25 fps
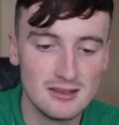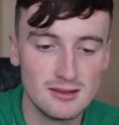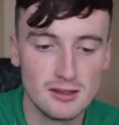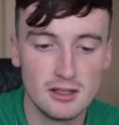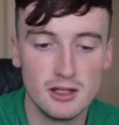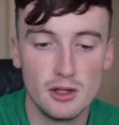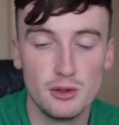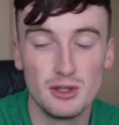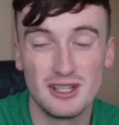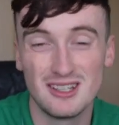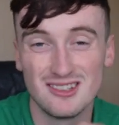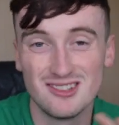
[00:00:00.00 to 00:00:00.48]
I
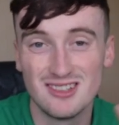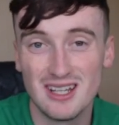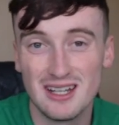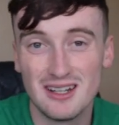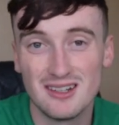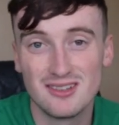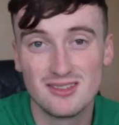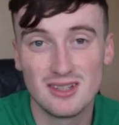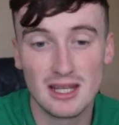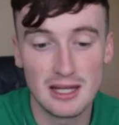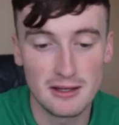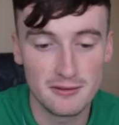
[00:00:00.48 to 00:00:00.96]
know you could say the
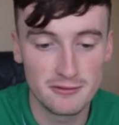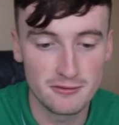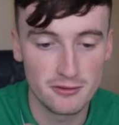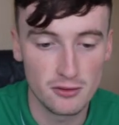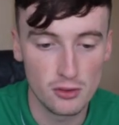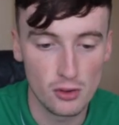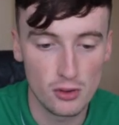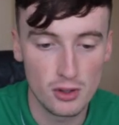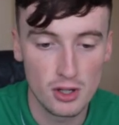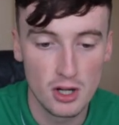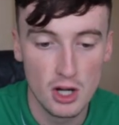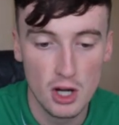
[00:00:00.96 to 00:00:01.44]
same
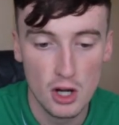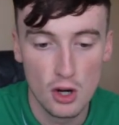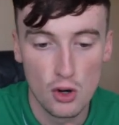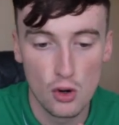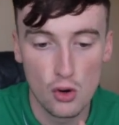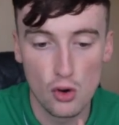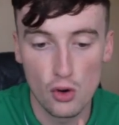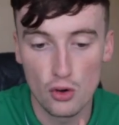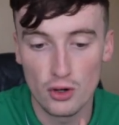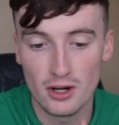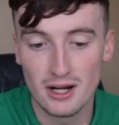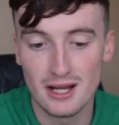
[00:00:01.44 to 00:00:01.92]
for
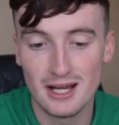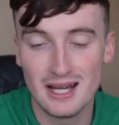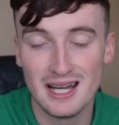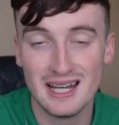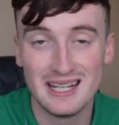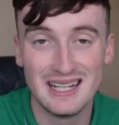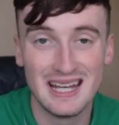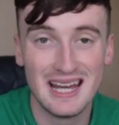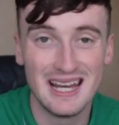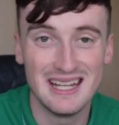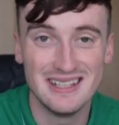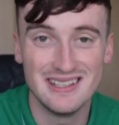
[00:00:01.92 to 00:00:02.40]

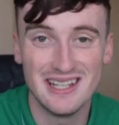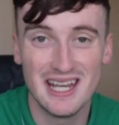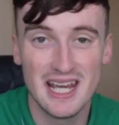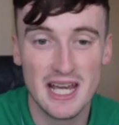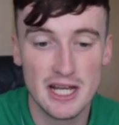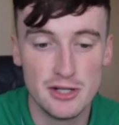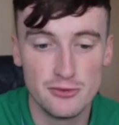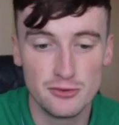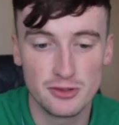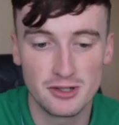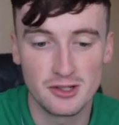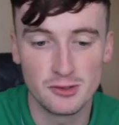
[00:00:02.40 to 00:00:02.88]
Hourihane and
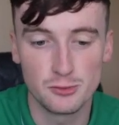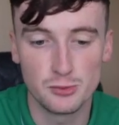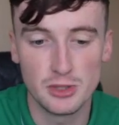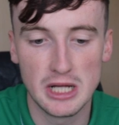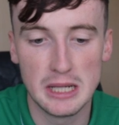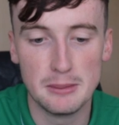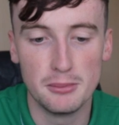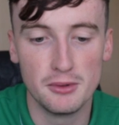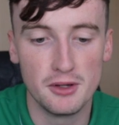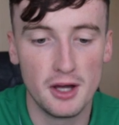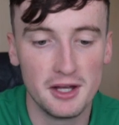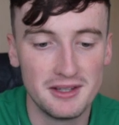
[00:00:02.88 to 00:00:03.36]
Hendrick as well,
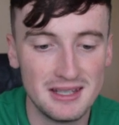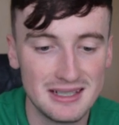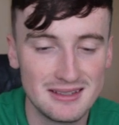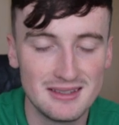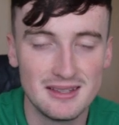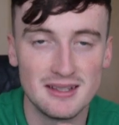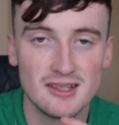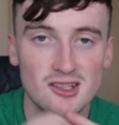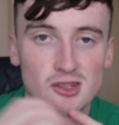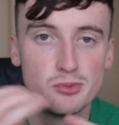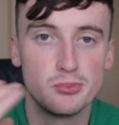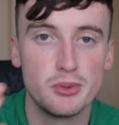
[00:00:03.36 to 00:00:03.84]
but I think the
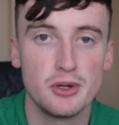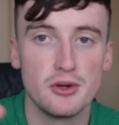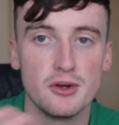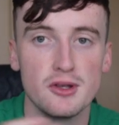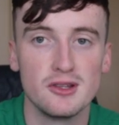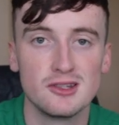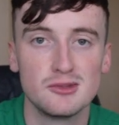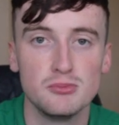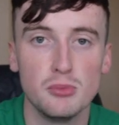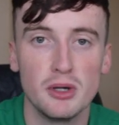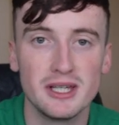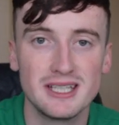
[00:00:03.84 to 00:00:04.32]

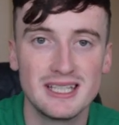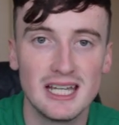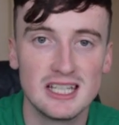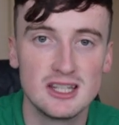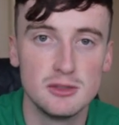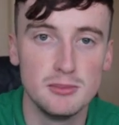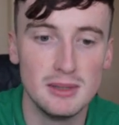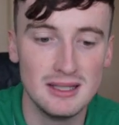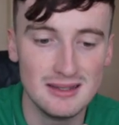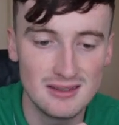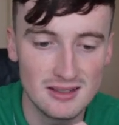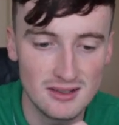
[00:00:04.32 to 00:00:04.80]
experience might get
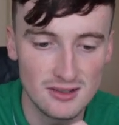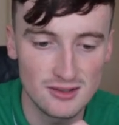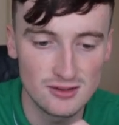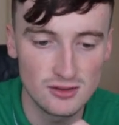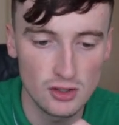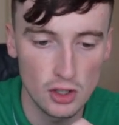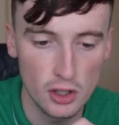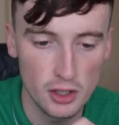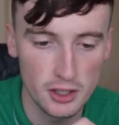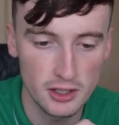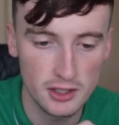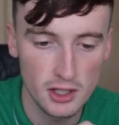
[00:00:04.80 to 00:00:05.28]
them into the
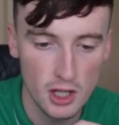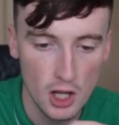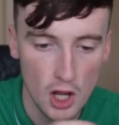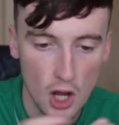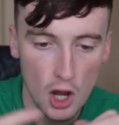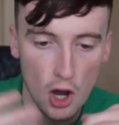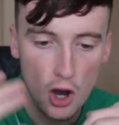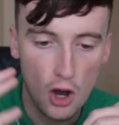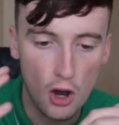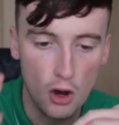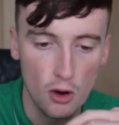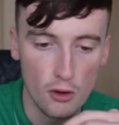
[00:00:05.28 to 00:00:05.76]
side
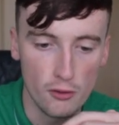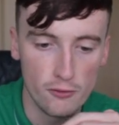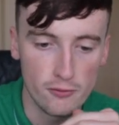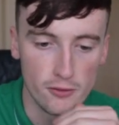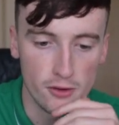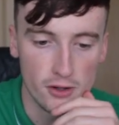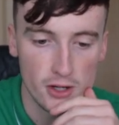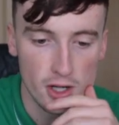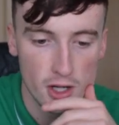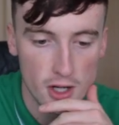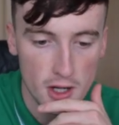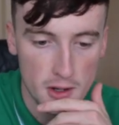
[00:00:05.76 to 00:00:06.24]

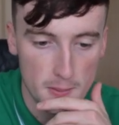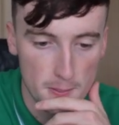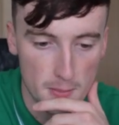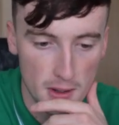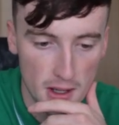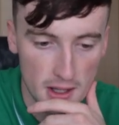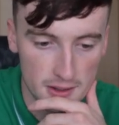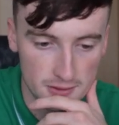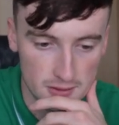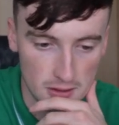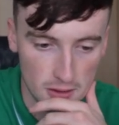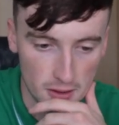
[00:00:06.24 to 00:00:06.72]
over
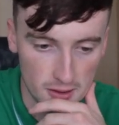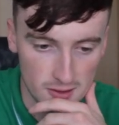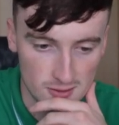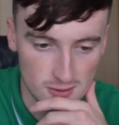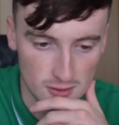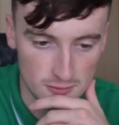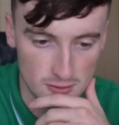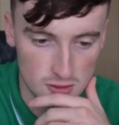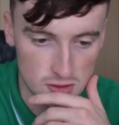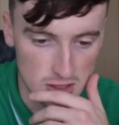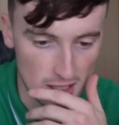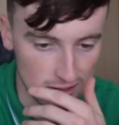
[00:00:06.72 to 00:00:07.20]
the likes
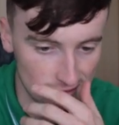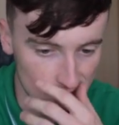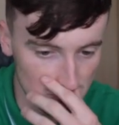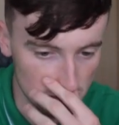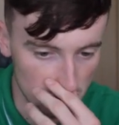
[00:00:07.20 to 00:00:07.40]
of a Jason